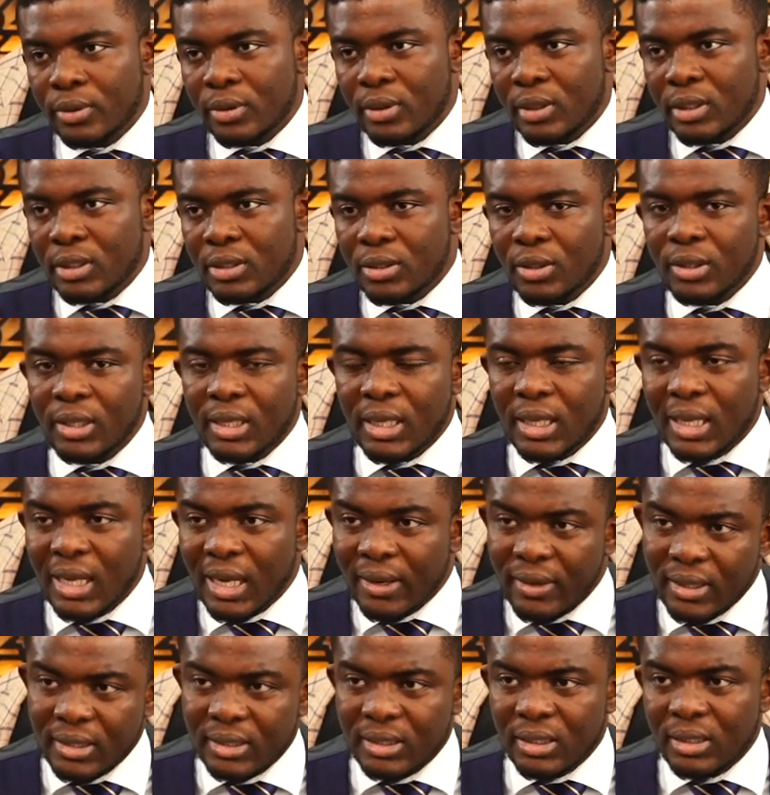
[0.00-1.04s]
it's not
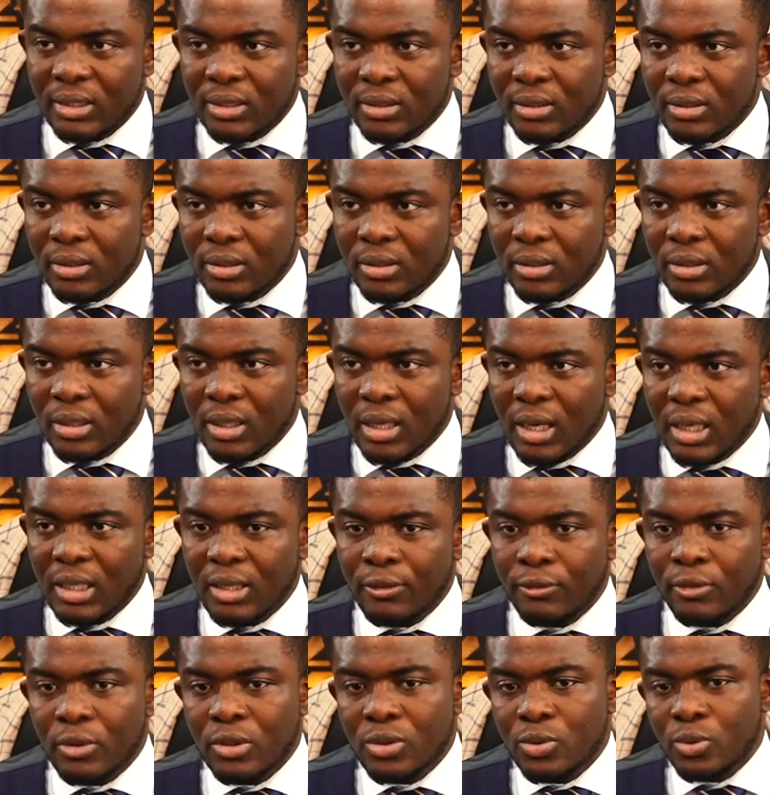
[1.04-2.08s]
guaranteed. And
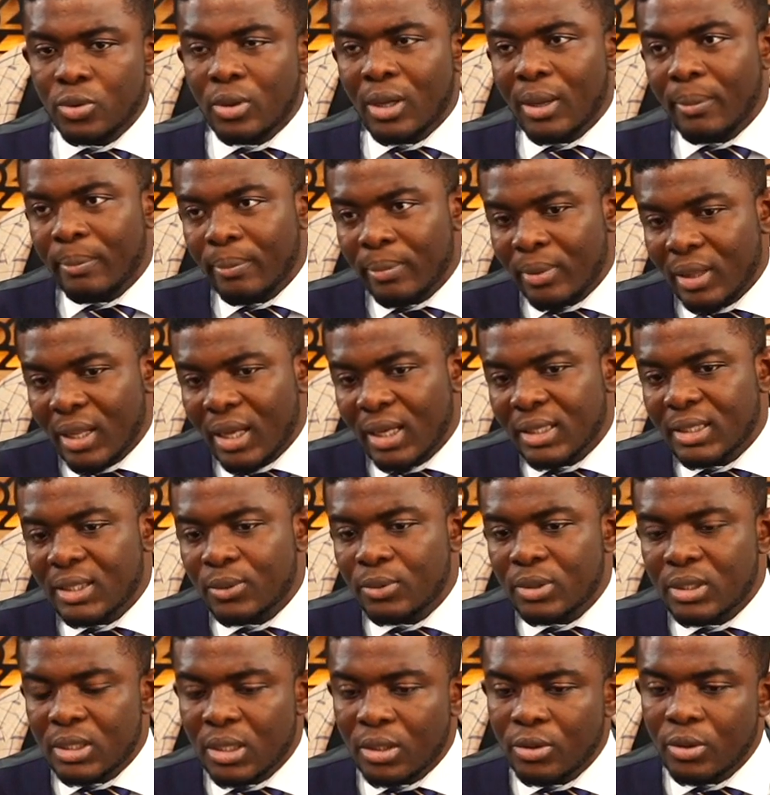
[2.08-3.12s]
if you used to apply, they
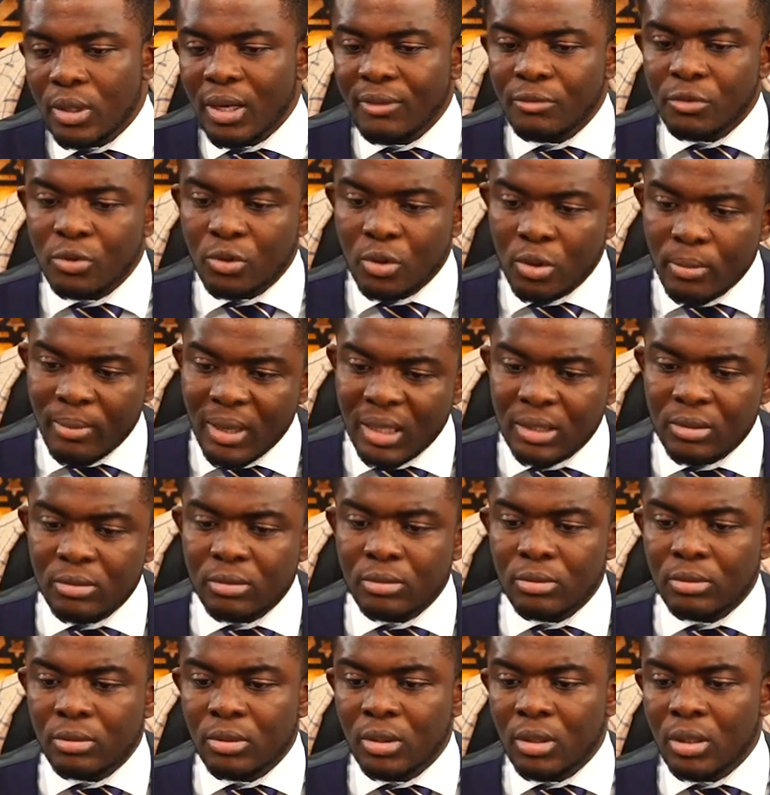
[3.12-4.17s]
will tell you have to go back
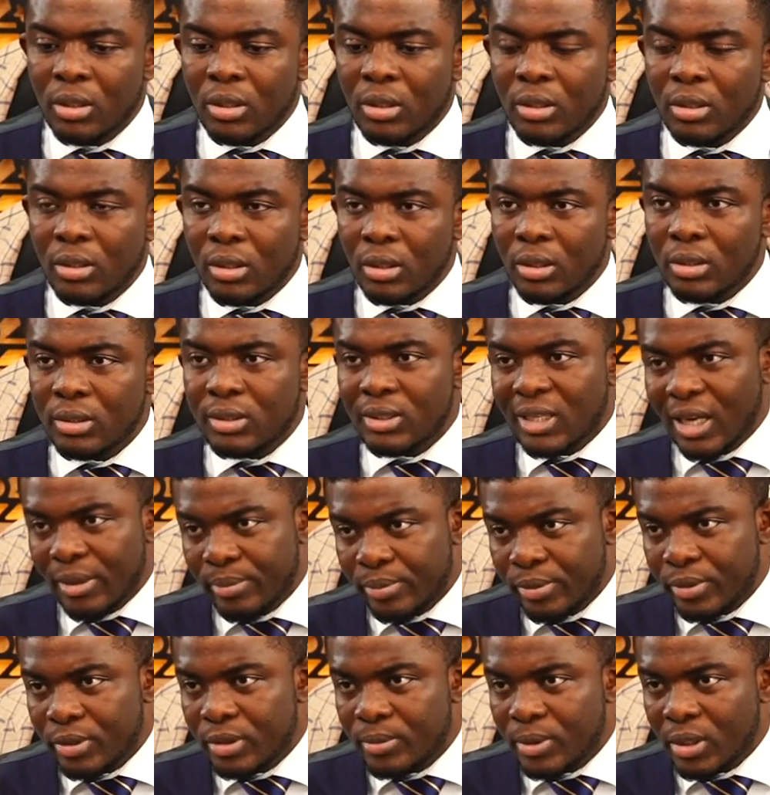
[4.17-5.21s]
to
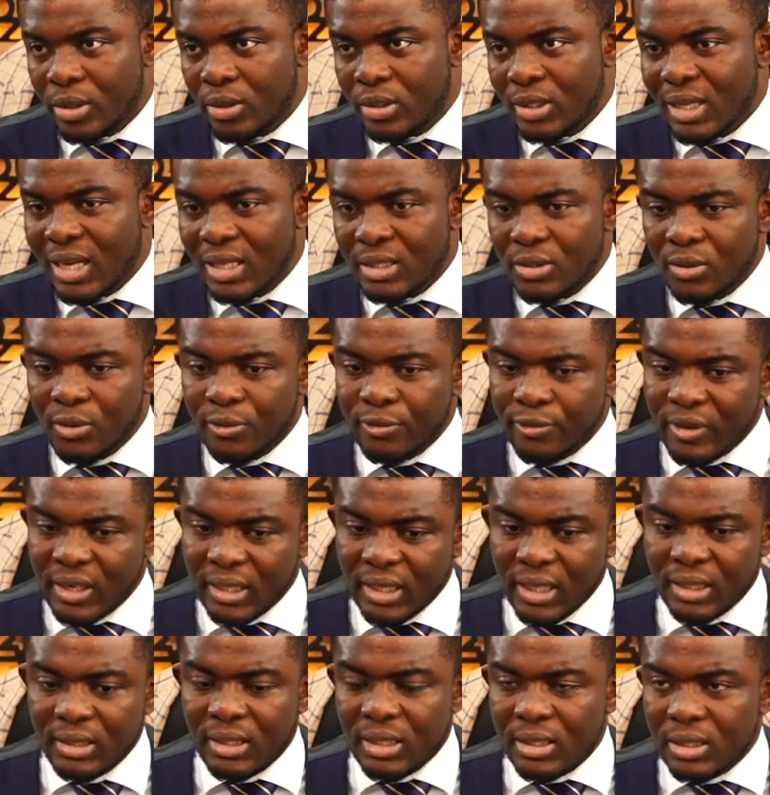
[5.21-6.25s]
Cyprus because that's your
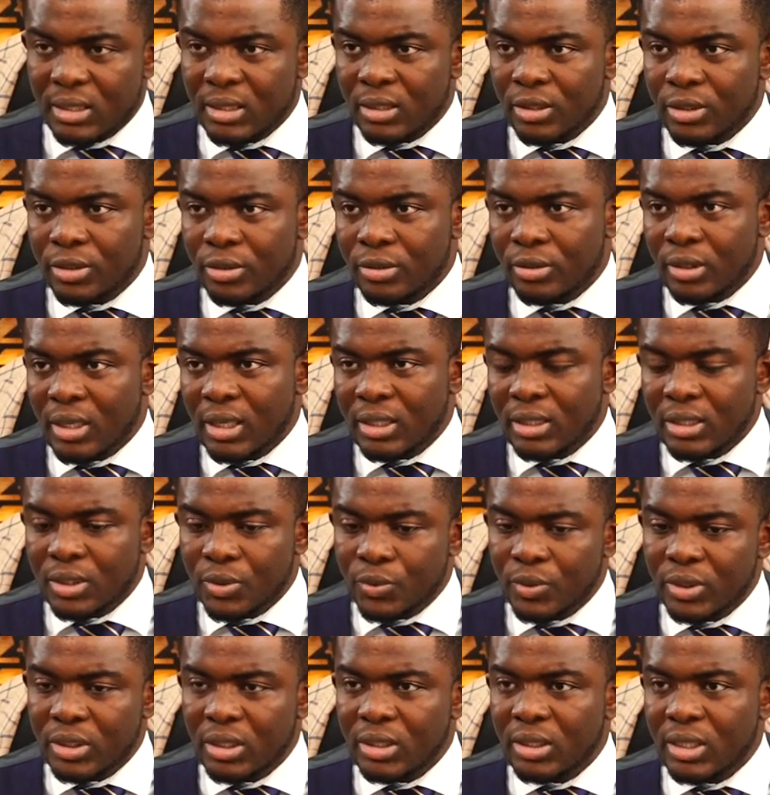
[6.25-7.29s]
final destination. And it's
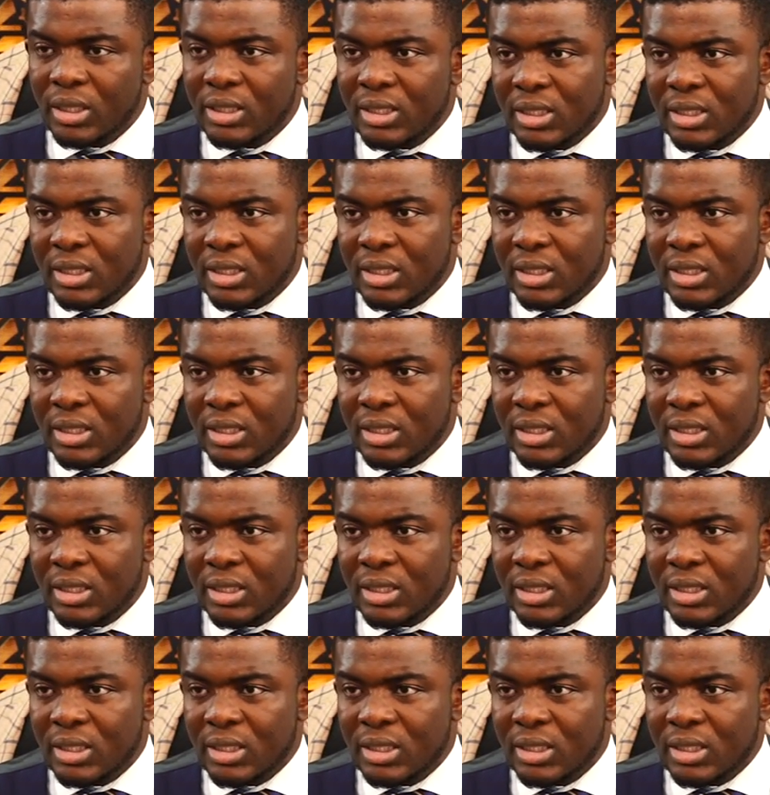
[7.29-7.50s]
written there